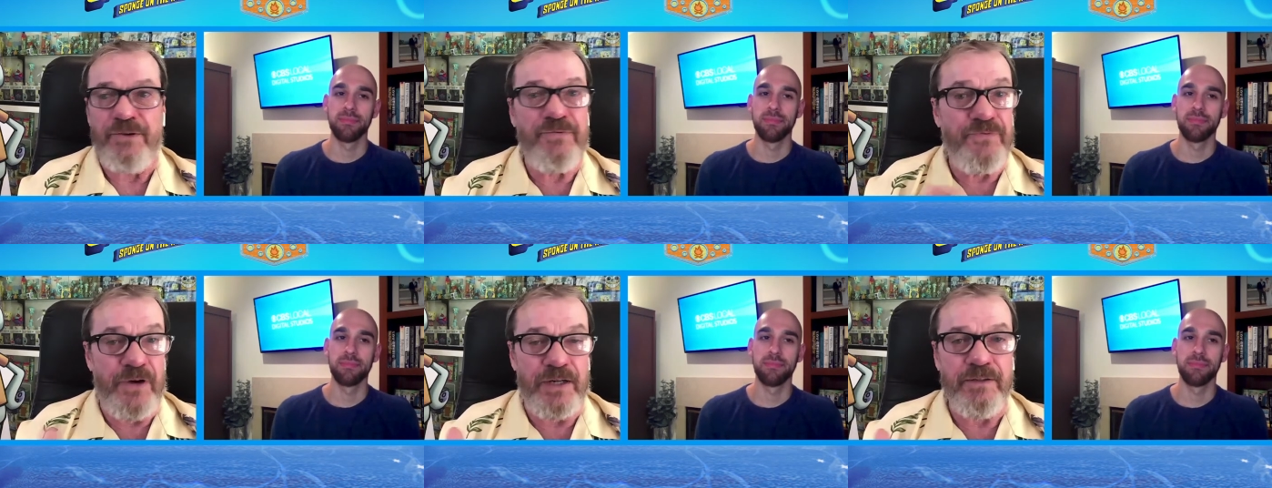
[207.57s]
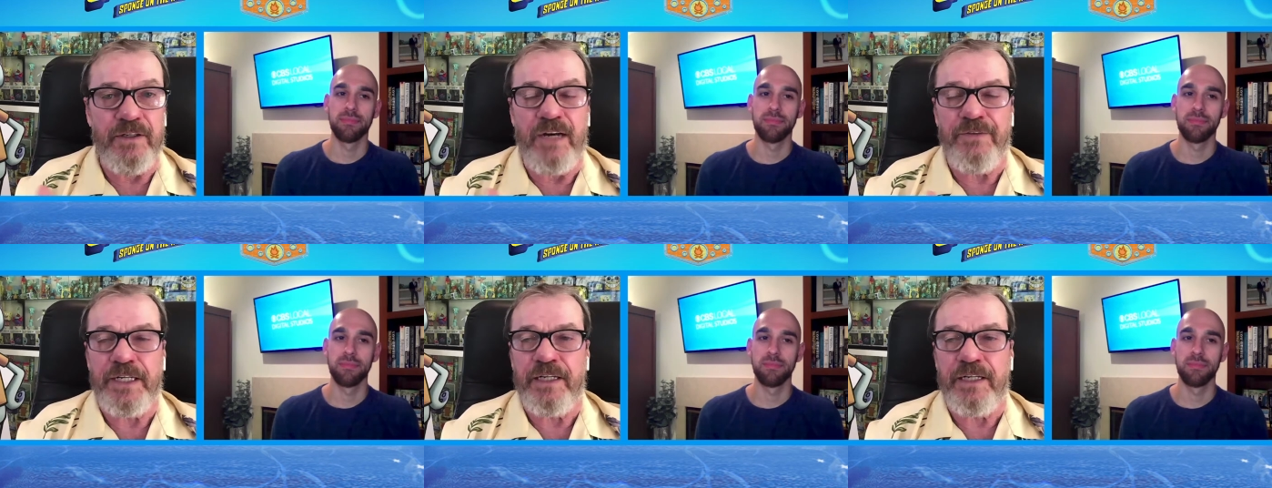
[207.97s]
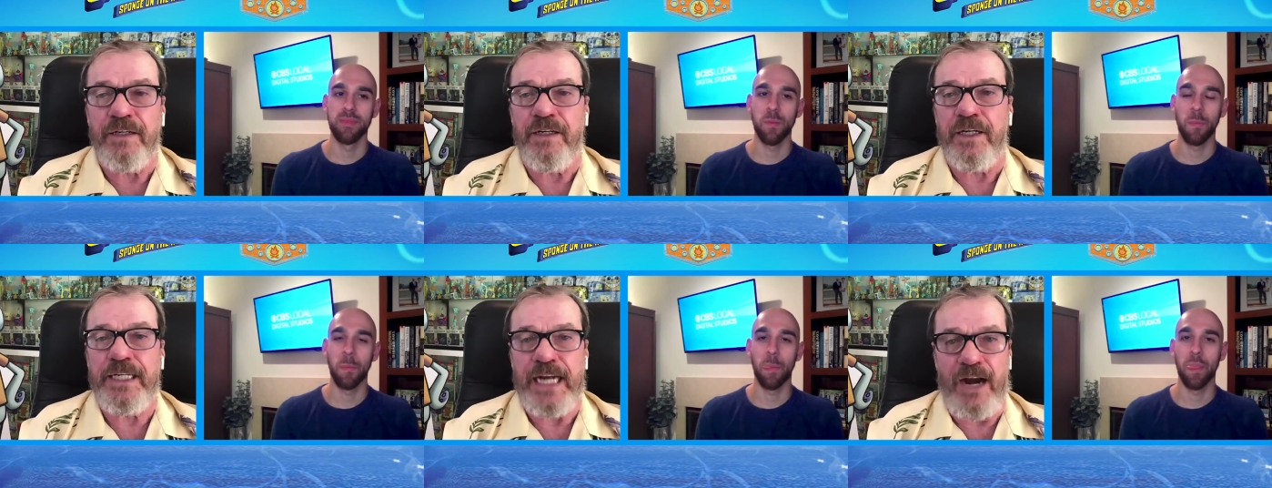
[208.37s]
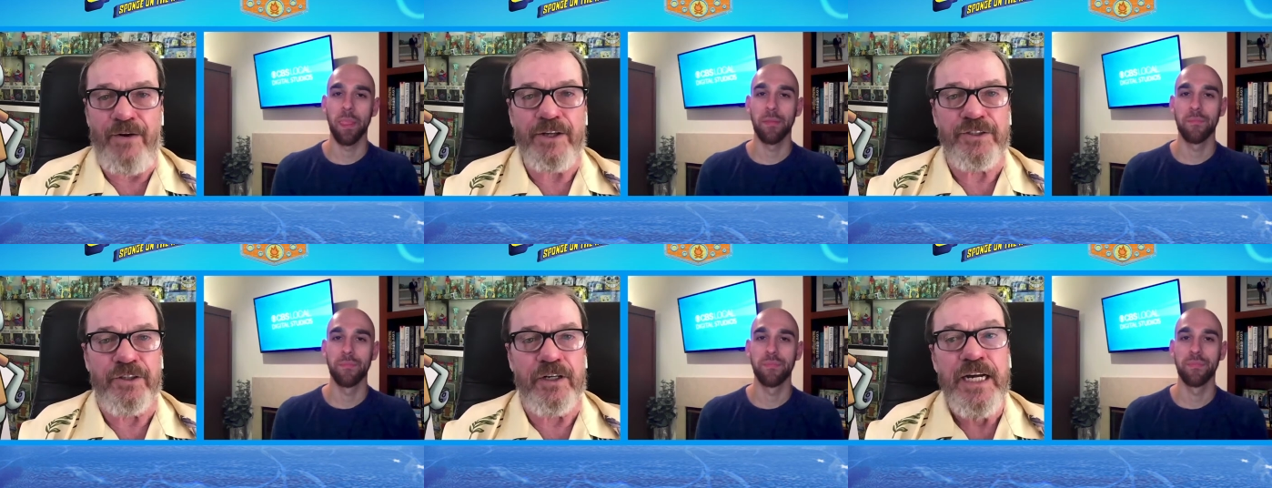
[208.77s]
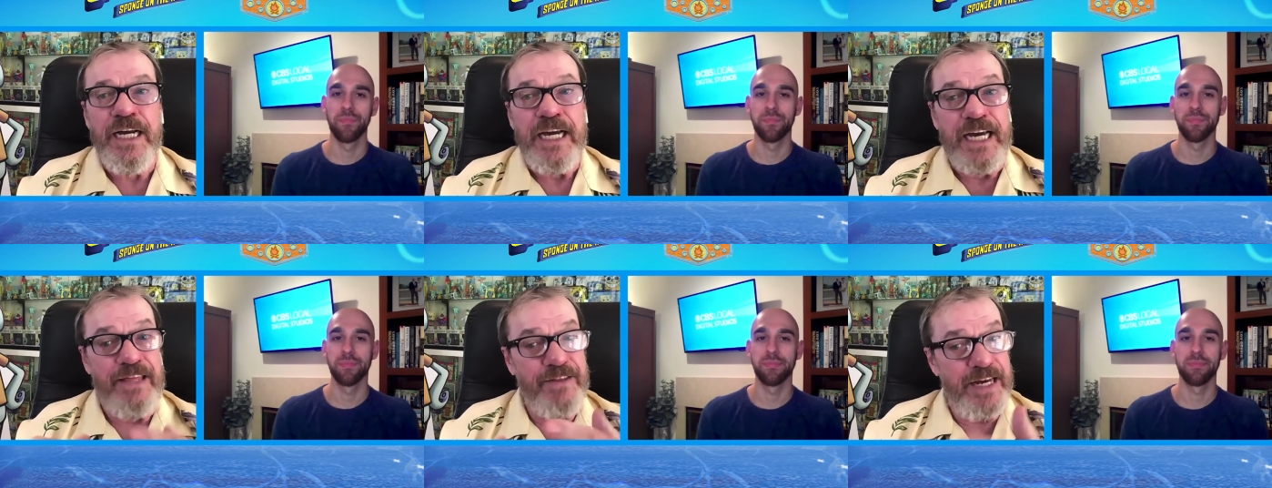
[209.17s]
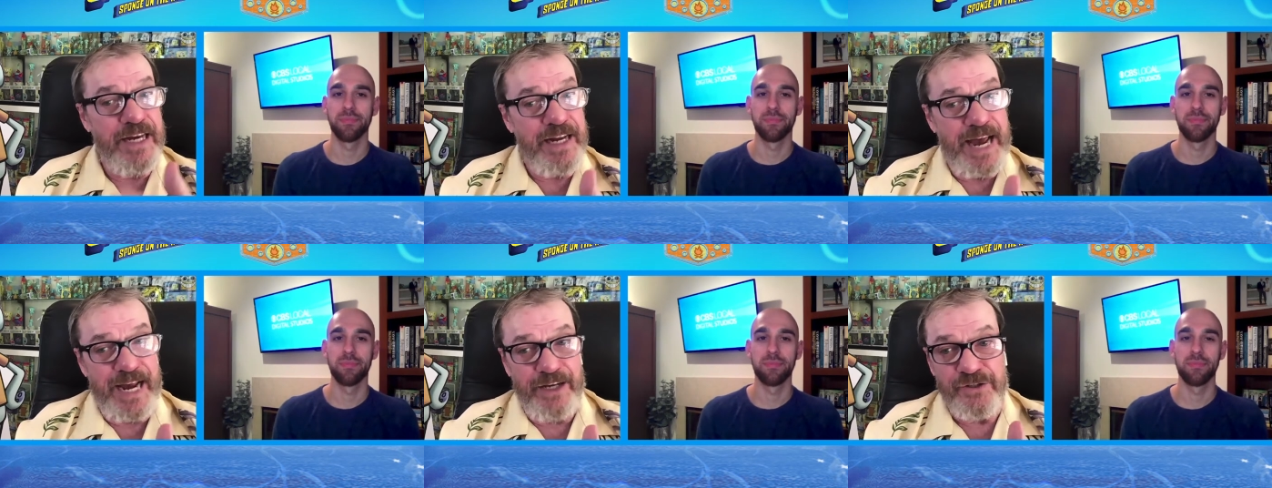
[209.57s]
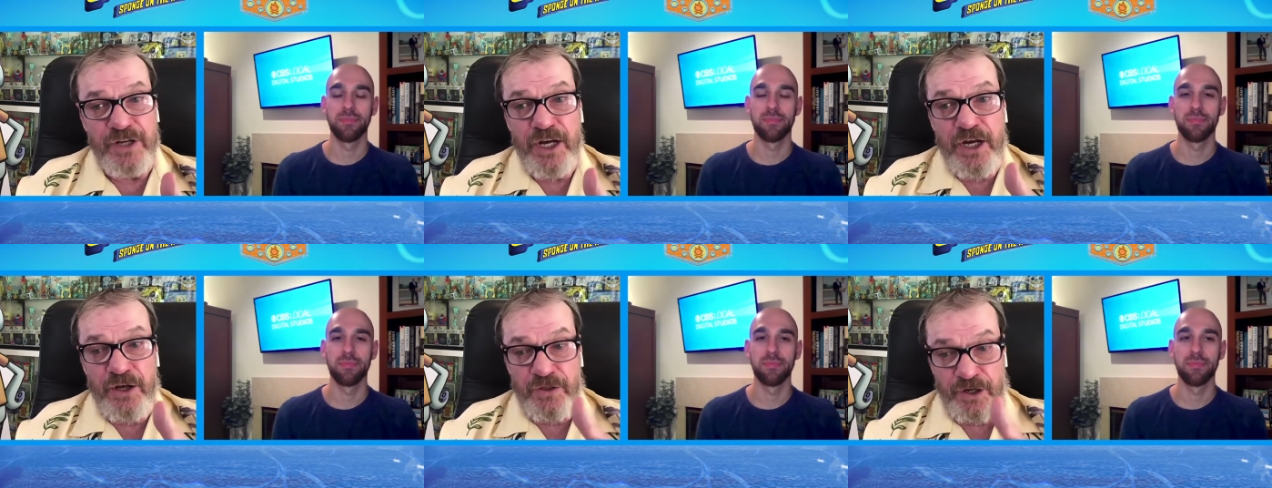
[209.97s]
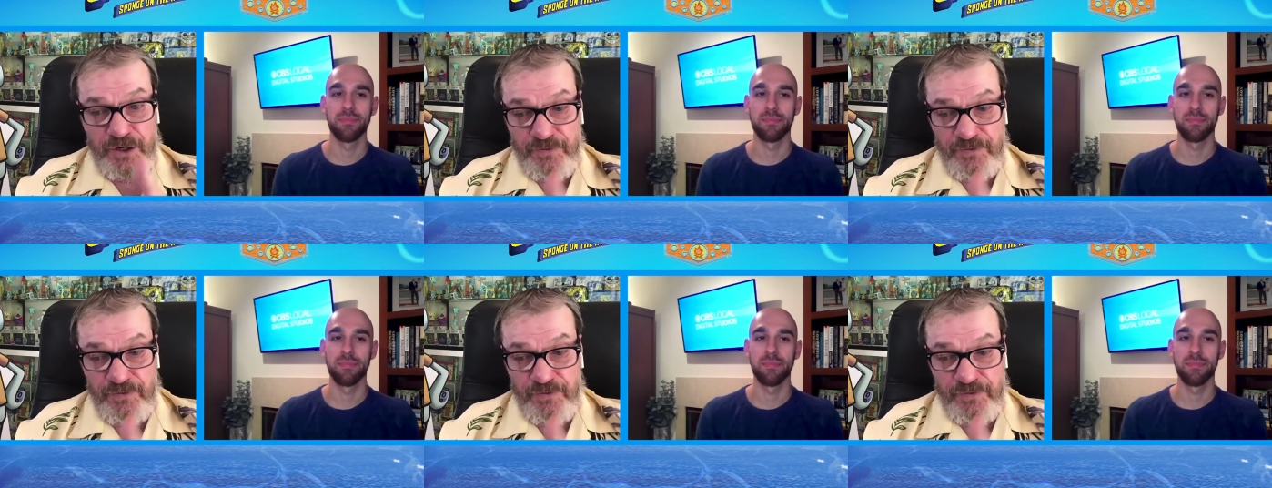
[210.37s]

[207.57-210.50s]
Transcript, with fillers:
Speaker 1: and the fun loving uh, character. And then as